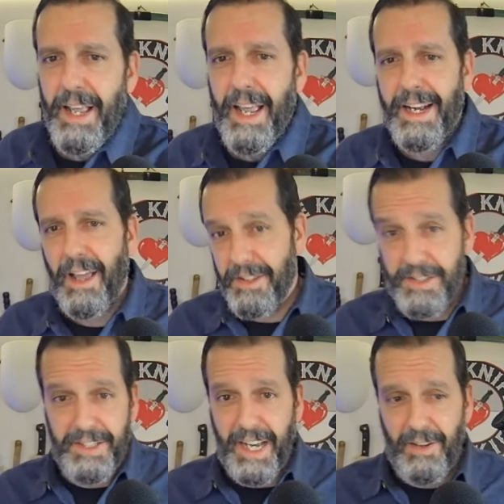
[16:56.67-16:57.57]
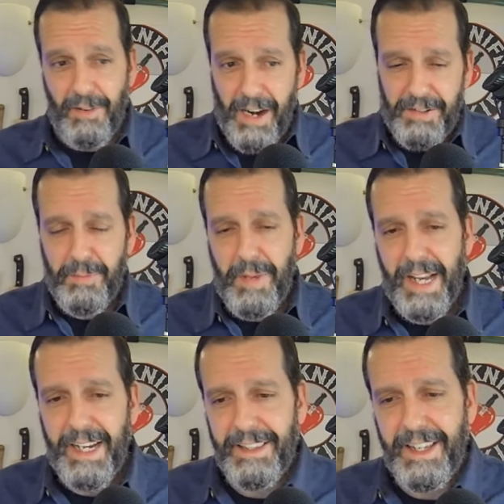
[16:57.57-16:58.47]
and now they're just getting around to
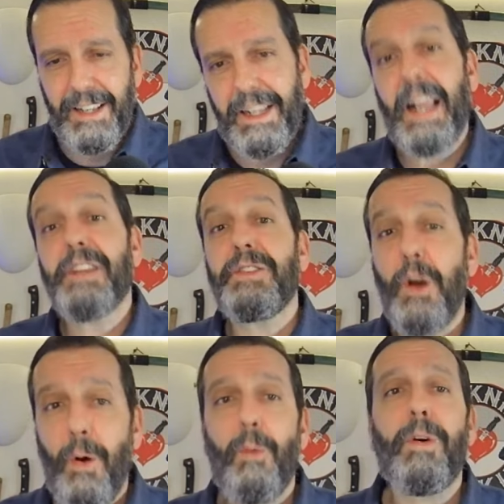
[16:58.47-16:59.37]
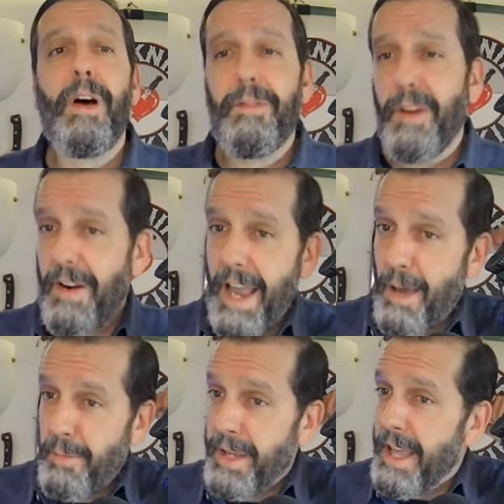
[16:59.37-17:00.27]
making it legal again. So we're all very
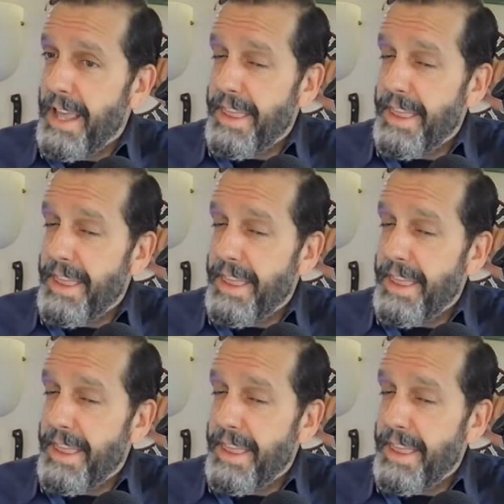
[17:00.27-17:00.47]
happy.